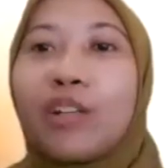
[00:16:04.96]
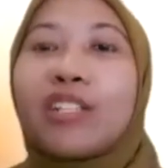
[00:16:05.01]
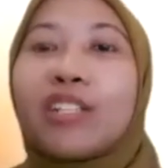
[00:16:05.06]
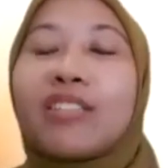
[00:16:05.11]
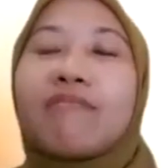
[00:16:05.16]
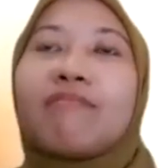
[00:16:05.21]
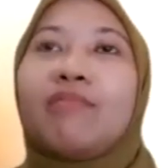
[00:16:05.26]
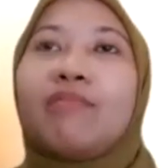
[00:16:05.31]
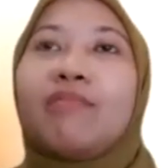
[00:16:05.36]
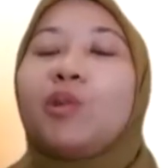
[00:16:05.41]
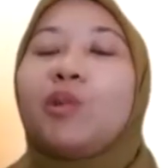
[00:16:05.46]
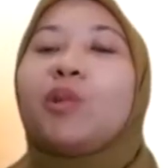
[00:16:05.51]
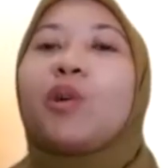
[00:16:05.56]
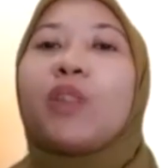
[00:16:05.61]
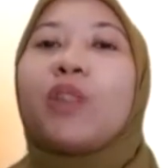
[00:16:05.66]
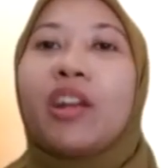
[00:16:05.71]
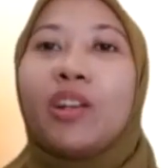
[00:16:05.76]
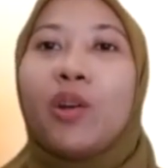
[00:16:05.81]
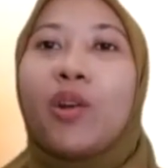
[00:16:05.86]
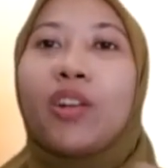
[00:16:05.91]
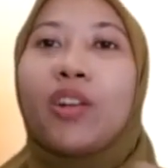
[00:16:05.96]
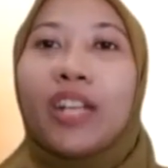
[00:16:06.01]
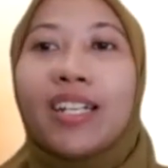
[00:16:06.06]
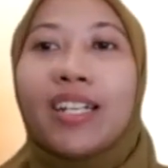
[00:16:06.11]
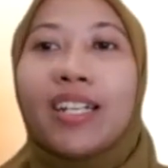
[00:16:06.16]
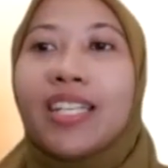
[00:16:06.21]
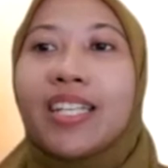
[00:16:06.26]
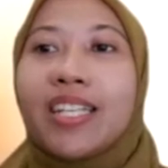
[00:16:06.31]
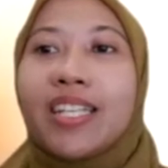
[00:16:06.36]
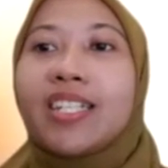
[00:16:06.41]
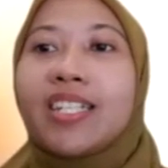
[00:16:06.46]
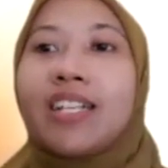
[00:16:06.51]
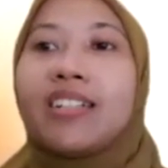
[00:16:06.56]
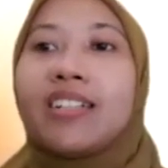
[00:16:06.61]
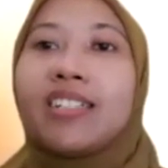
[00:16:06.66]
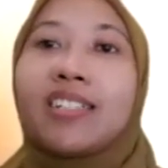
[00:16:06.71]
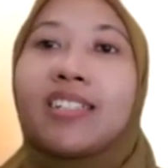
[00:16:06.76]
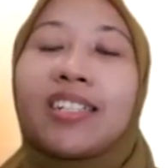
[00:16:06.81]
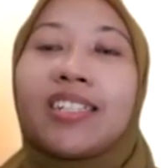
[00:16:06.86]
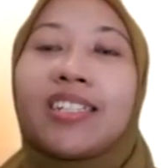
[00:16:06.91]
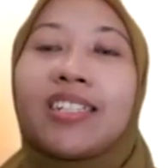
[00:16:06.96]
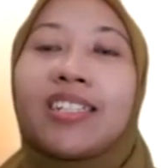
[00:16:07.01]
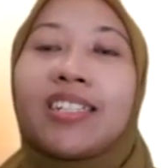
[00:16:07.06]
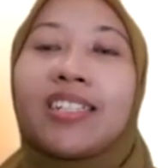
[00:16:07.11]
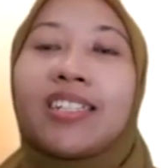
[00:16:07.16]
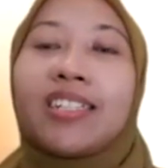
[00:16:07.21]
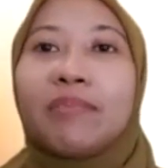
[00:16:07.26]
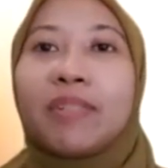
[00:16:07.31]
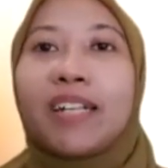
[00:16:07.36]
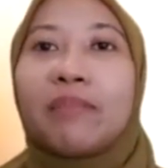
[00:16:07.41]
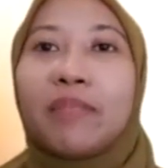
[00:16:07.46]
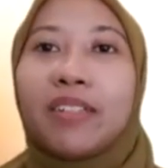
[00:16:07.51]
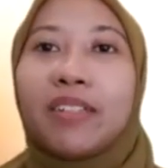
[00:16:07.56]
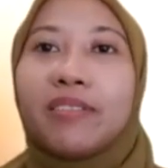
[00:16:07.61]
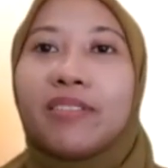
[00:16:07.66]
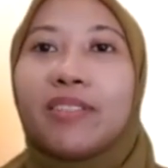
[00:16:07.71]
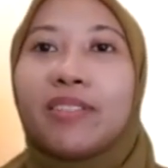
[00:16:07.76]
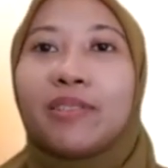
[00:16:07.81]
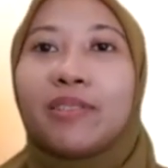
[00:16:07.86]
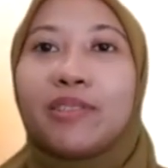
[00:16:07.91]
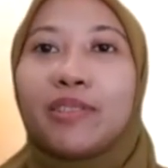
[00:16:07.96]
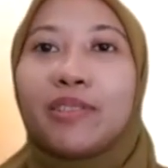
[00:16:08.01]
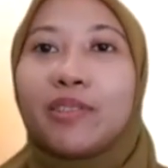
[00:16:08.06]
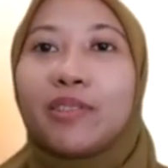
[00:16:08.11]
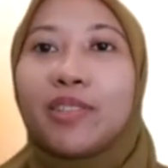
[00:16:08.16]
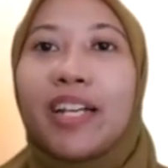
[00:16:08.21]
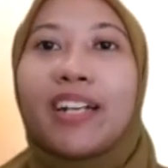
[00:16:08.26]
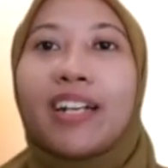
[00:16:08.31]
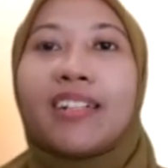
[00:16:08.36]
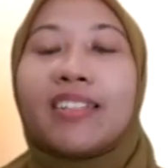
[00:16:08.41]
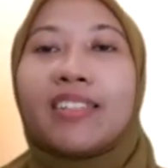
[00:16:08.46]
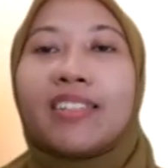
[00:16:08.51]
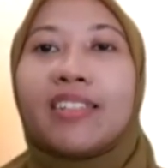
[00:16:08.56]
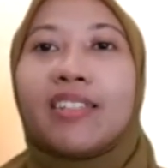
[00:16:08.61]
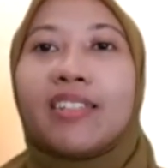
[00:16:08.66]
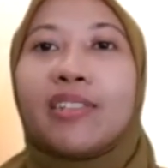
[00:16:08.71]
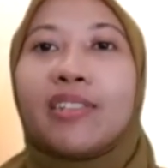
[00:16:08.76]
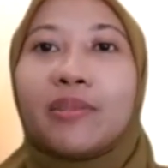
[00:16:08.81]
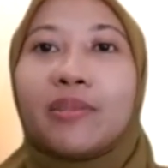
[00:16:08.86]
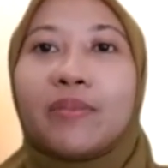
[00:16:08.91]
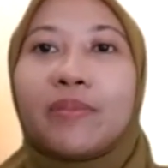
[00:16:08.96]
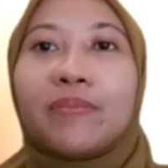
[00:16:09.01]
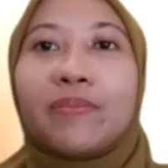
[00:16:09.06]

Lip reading: your and your organization strategy, Mas Helmi, to tackle this issue?